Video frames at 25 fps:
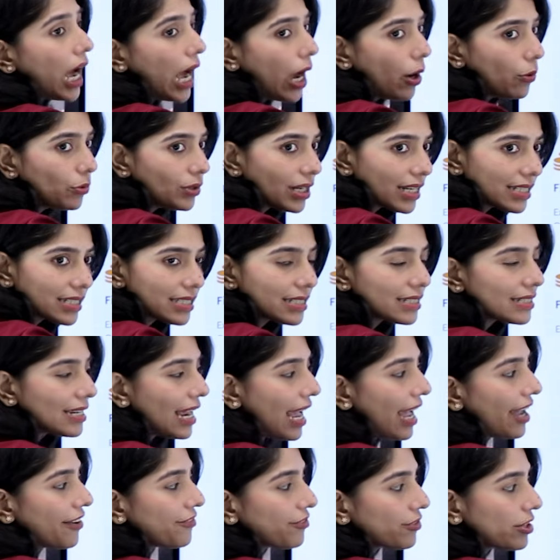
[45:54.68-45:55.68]
How does it
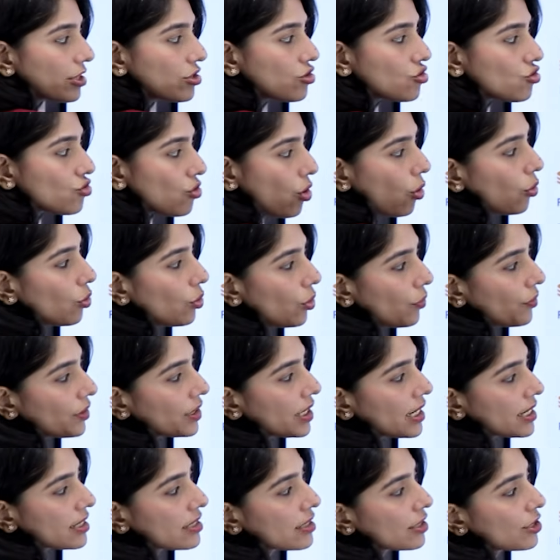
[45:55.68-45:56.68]
have control over
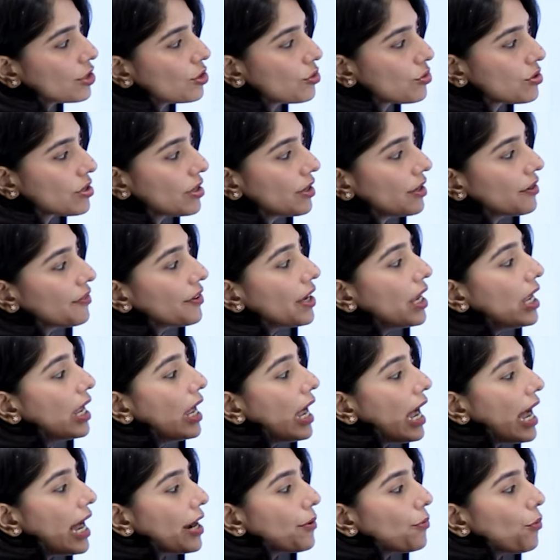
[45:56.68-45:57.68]
the executive,
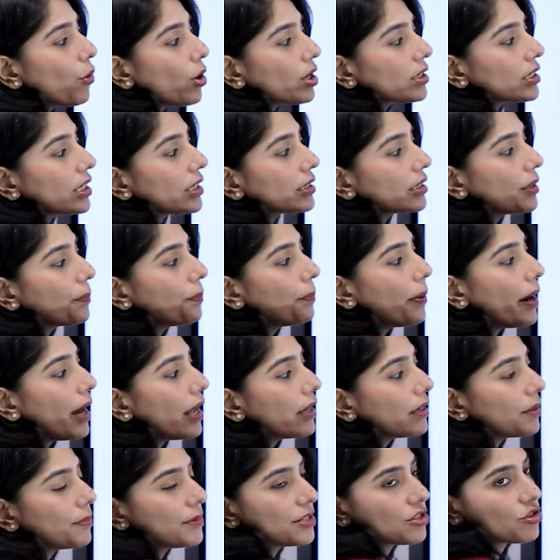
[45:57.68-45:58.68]
and what are the
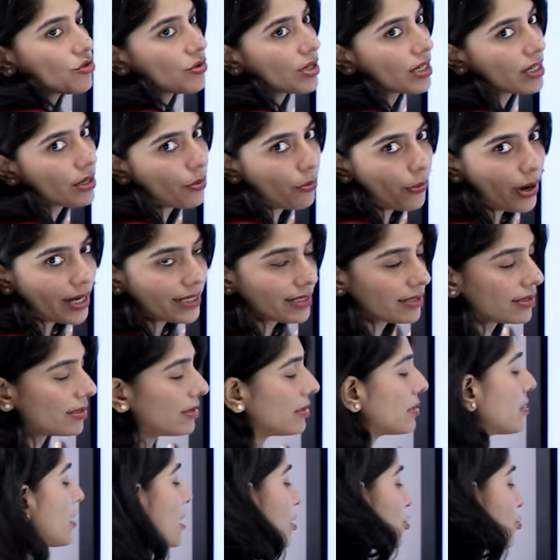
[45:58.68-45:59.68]
parliamentary
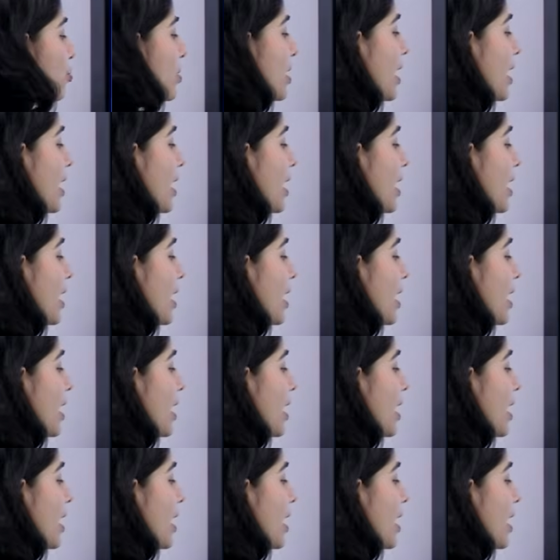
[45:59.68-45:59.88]
devices that